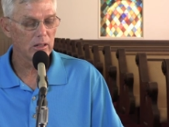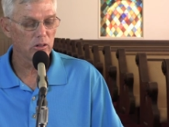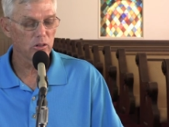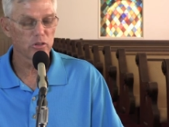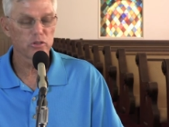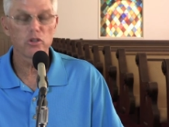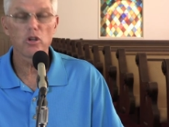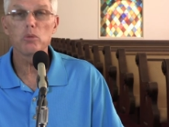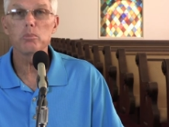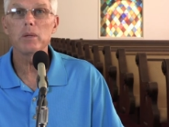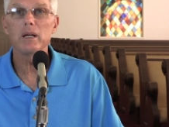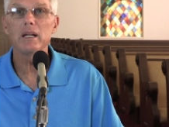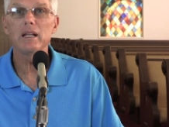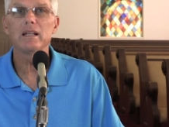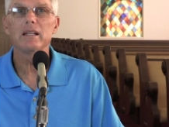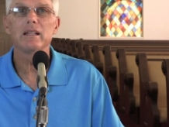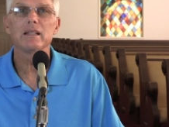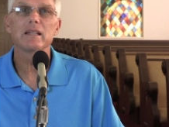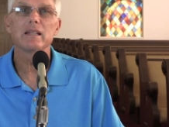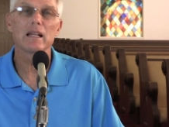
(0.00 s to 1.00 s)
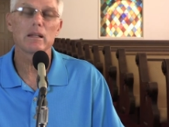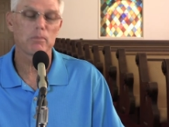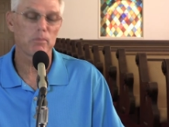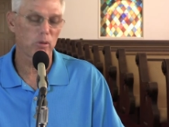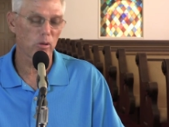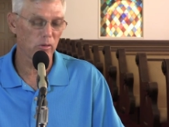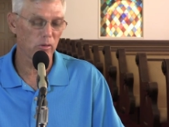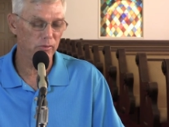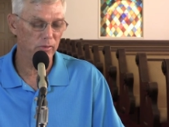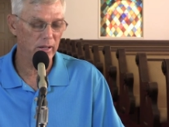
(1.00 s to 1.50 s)
There are so many
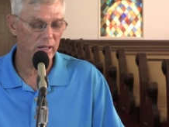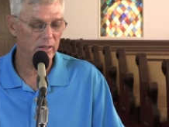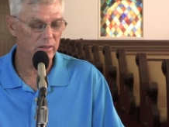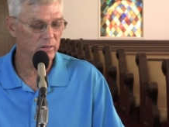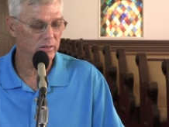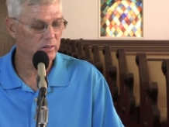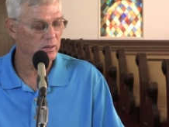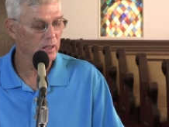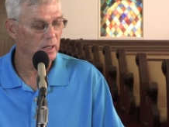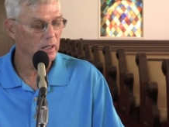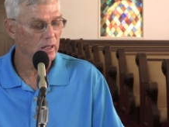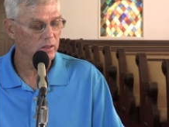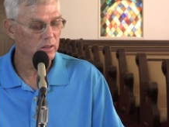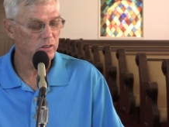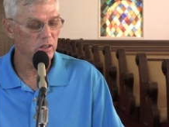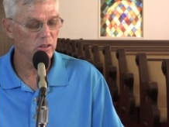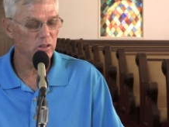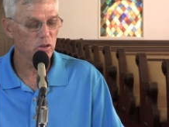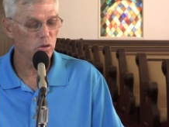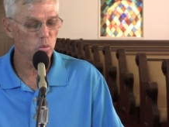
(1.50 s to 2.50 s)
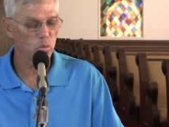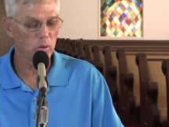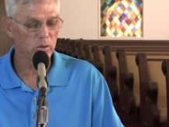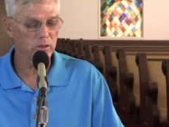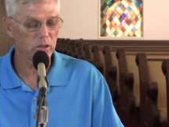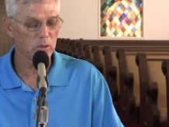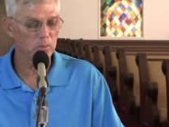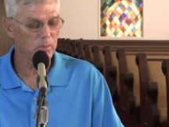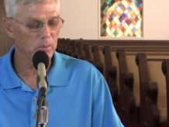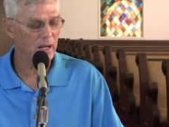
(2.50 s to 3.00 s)
that profess Jesus
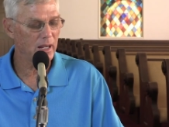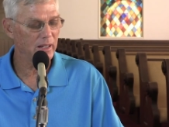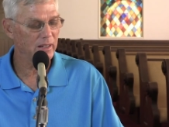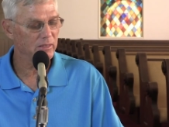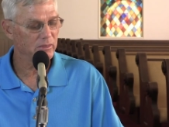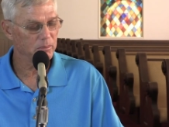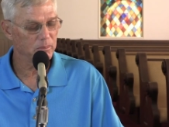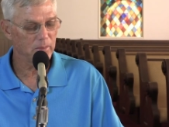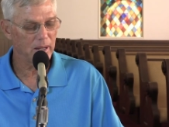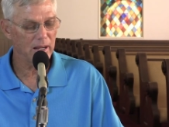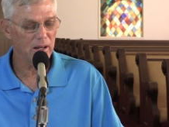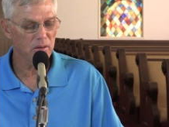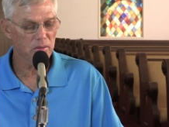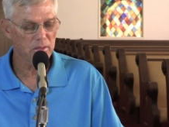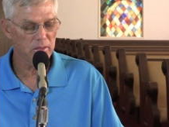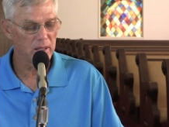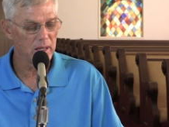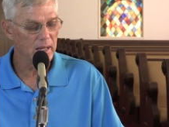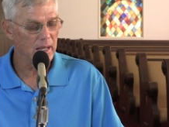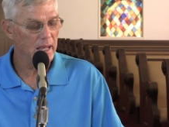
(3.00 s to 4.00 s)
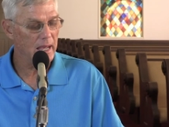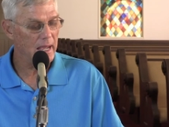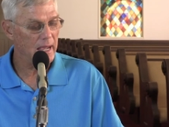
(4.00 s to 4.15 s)
with their mouth,